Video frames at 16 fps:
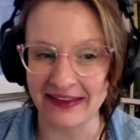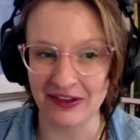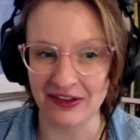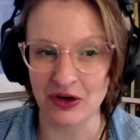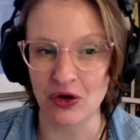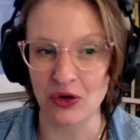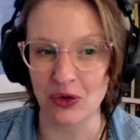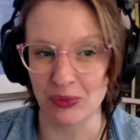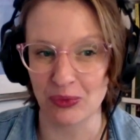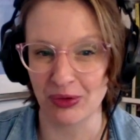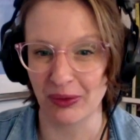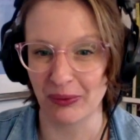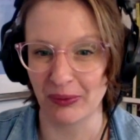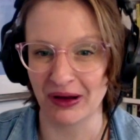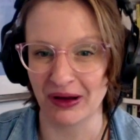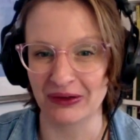the corporate
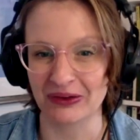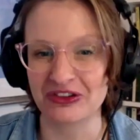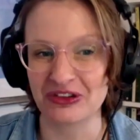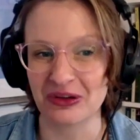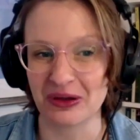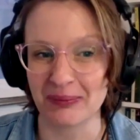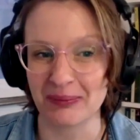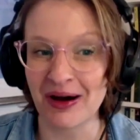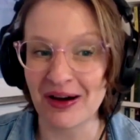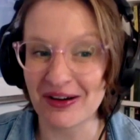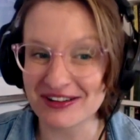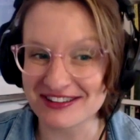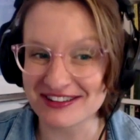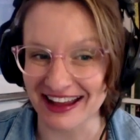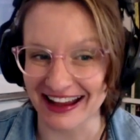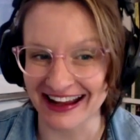world doing
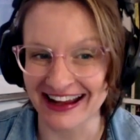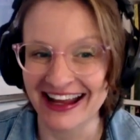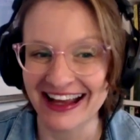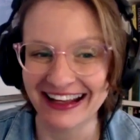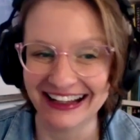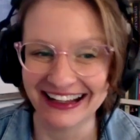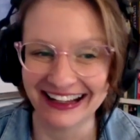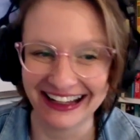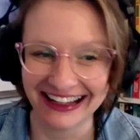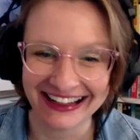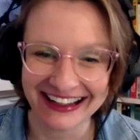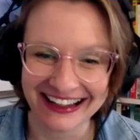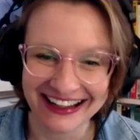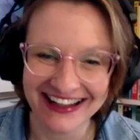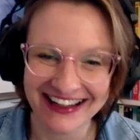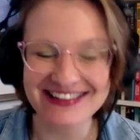marketing, right.